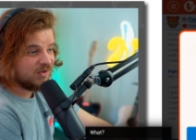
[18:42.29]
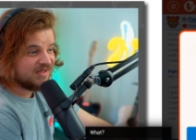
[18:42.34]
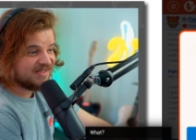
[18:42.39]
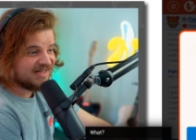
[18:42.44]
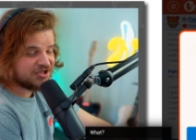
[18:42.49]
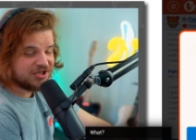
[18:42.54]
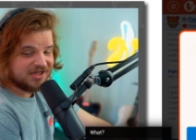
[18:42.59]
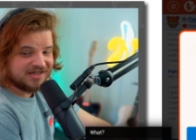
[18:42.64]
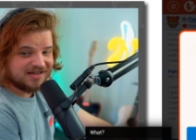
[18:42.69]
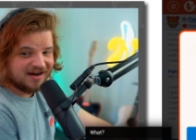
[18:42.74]
It's
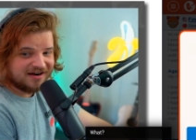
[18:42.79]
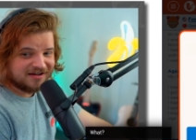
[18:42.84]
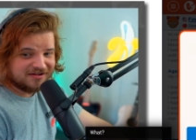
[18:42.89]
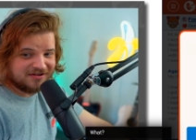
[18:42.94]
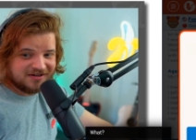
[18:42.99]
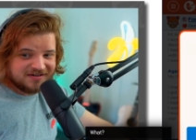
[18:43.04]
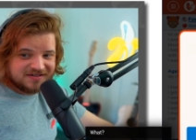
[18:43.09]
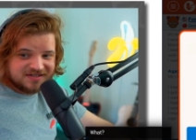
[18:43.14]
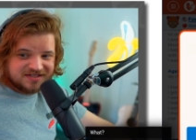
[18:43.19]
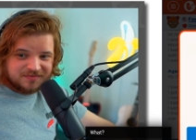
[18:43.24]
actually kind of
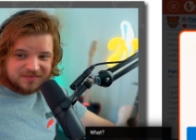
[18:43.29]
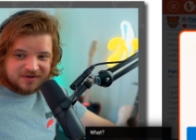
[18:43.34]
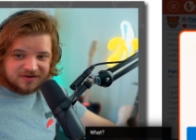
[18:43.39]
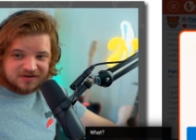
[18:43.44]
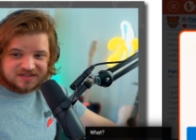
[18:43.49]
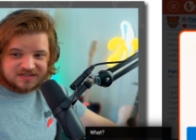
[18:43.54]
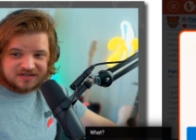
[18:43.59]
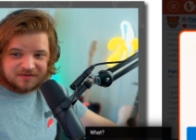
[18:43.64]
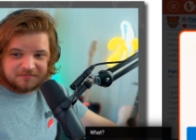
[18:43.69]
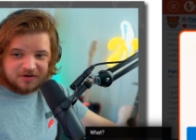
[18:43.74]
close, to be
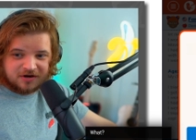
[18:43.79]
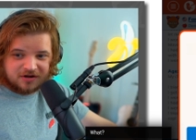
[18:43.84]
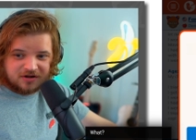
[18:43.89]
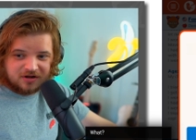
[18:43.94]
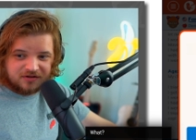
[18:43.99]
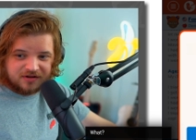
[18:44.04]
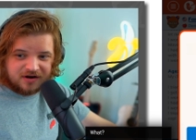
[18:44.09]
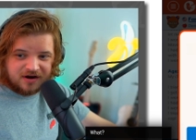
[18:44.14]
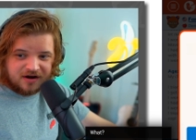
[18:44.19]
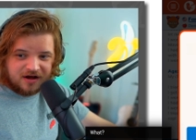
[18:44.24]
honest. I'm going to
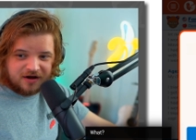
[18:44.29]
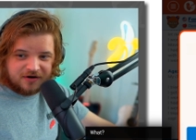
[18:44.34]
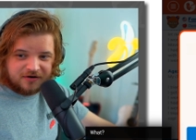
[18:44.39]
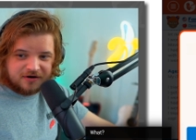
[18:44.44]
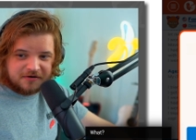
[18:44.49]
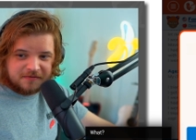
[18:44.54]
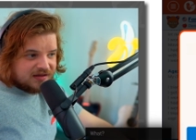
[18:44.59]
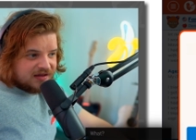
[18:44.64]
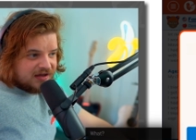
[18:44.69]
call it at 100.